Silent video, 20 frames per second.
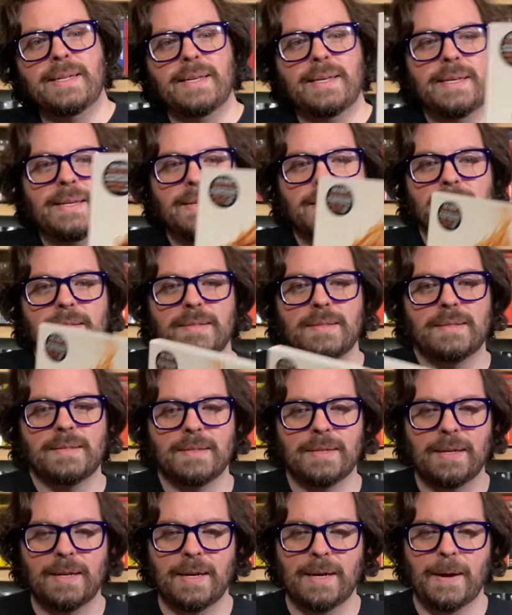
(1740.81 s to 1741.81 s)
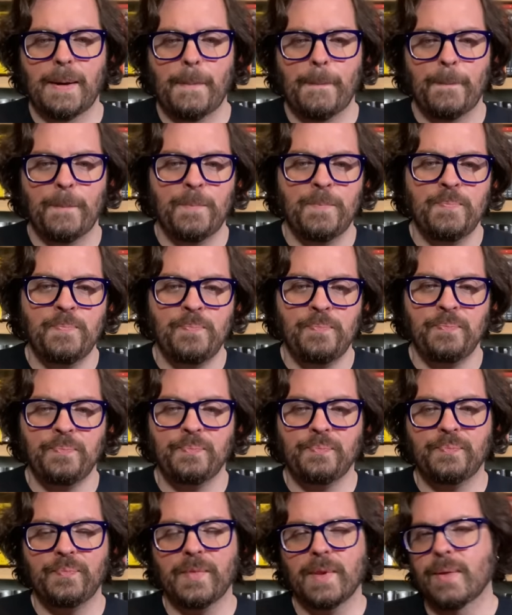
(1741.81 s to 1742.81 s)
is, I'm
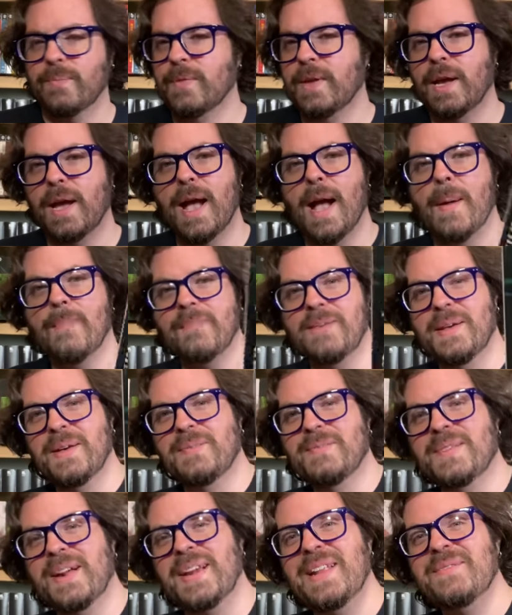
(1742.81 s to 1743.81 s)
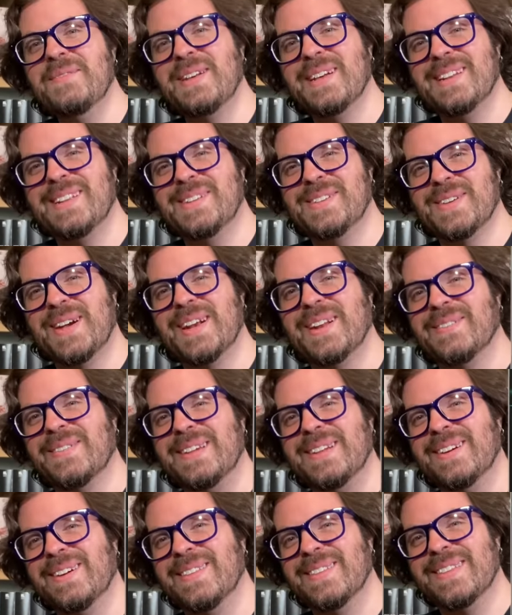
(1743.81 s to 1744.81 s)
not even going to try to read
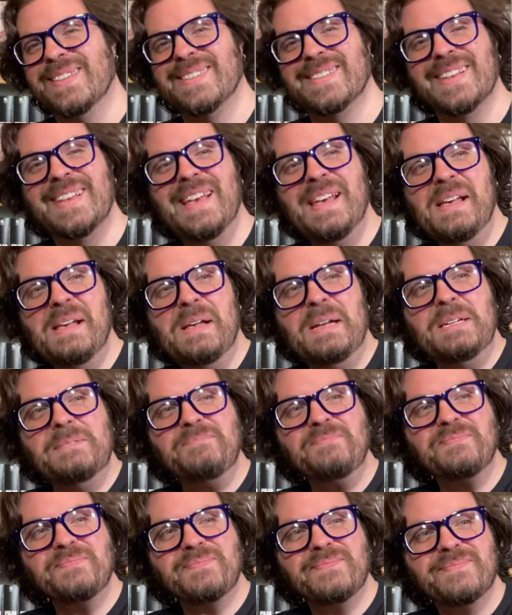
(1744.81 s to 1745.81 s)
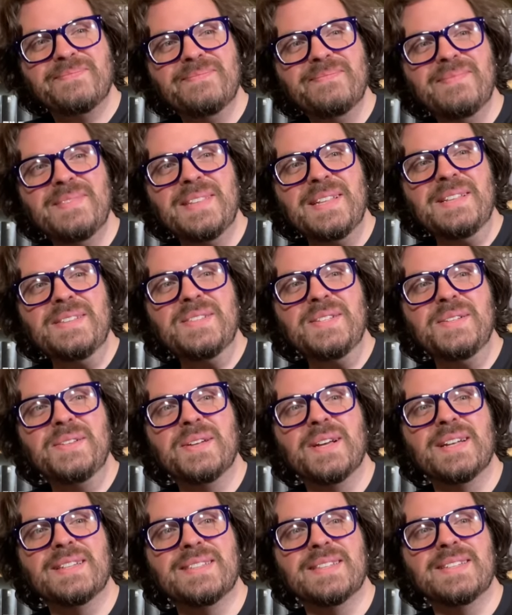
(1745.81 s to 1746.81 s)
all of this to you
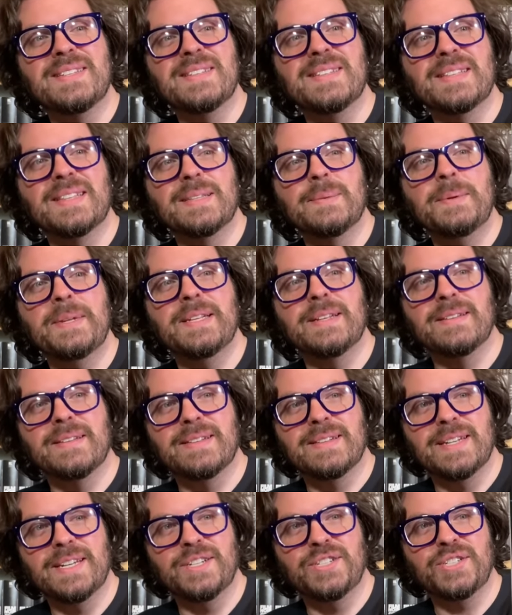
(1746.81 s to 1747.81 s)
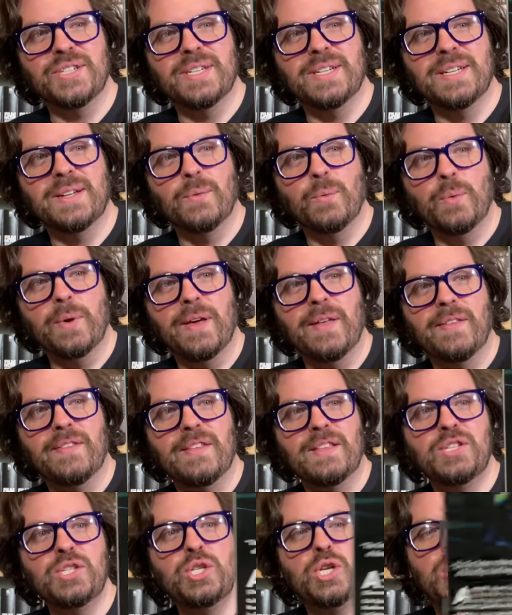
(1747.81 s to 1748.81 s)
guys. This is a limited edition with
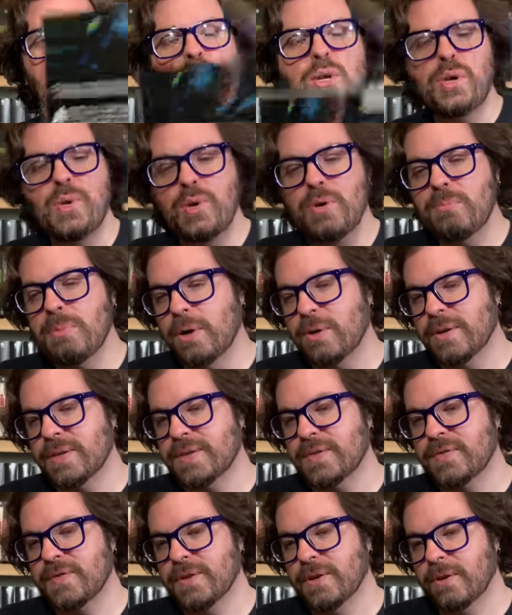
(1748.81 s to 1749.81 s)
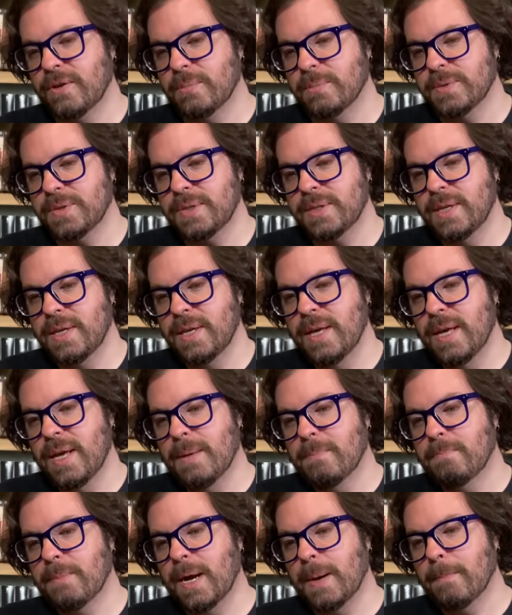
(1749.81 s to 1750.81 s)
two bonus films
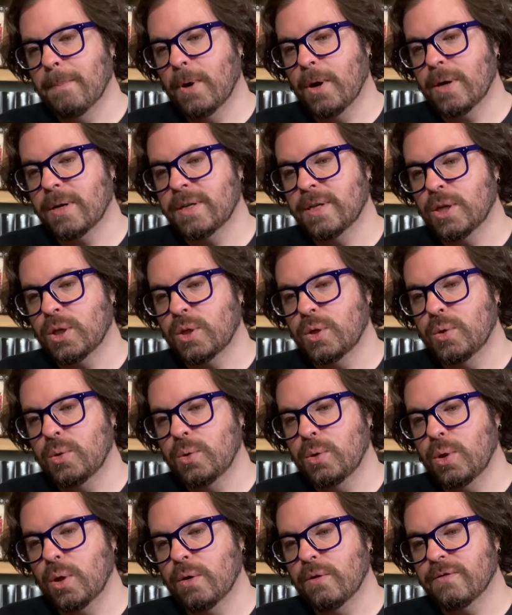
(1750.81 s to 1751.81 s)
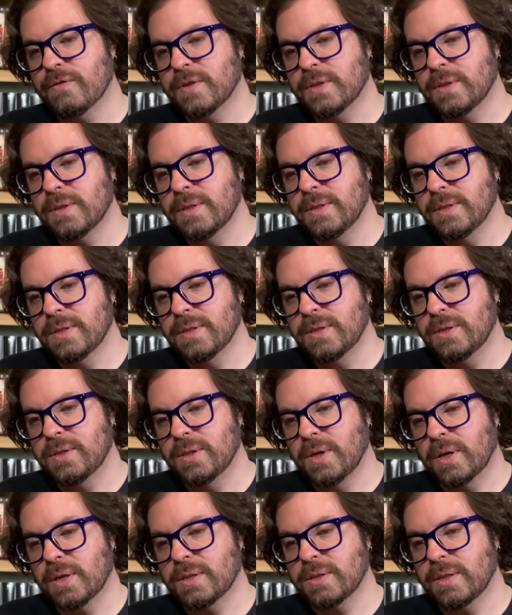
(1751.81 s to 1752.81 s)
by Martin Kuhlhoven,
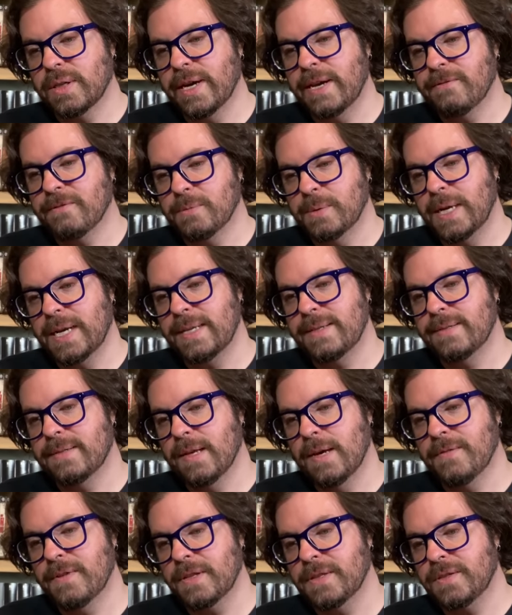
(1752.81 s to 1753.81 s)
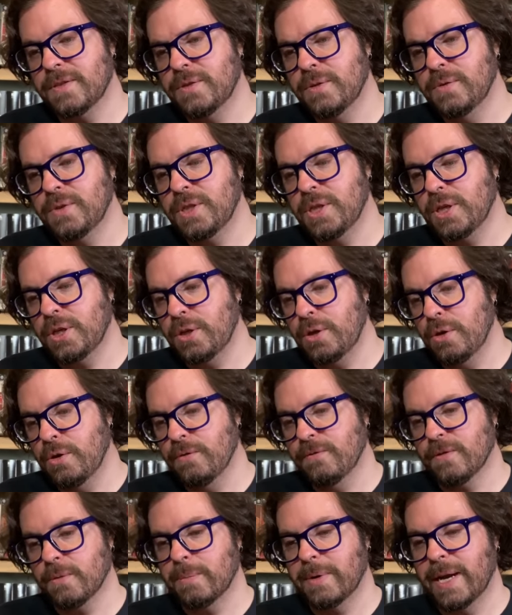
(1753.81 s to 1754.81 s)
Dark Light from 97 and Susie Q
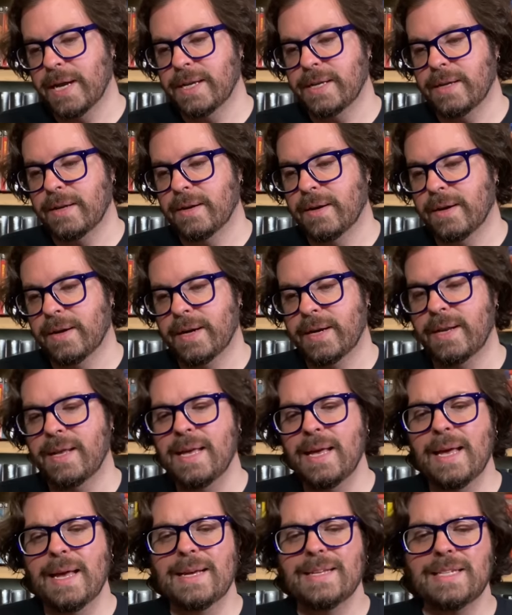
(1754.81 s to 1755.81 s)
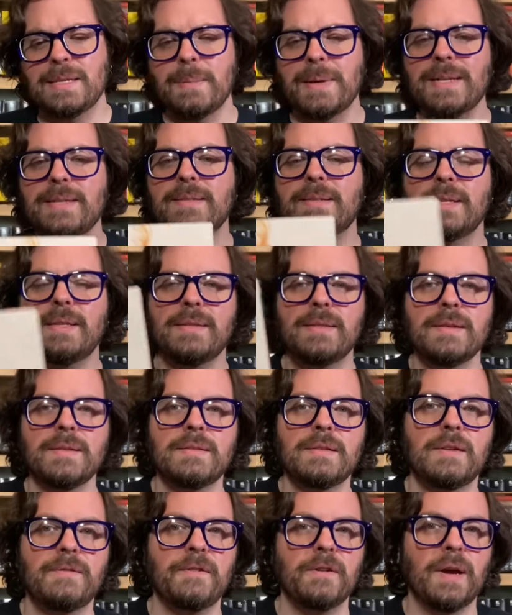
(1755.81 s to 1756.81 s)
from 99. Has anybody seen this?
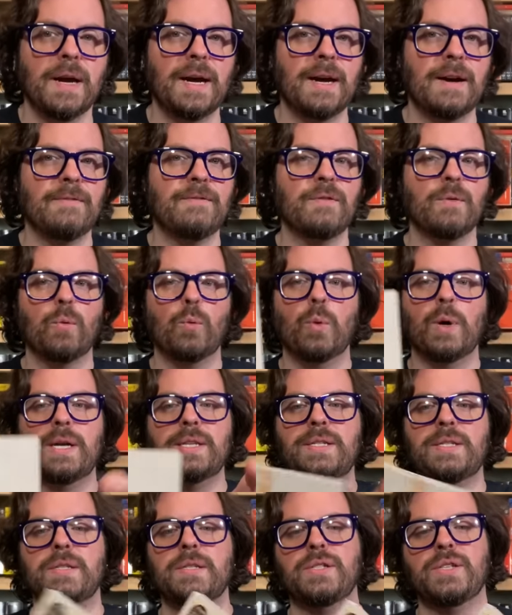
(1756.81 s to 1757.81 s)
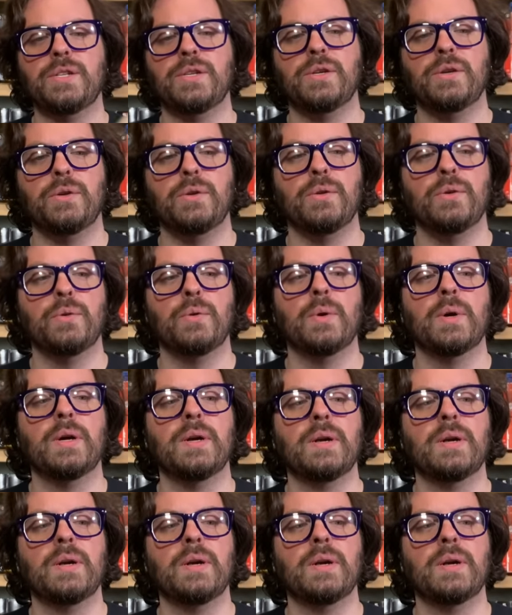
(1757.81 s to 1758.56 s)
And if you have, what do you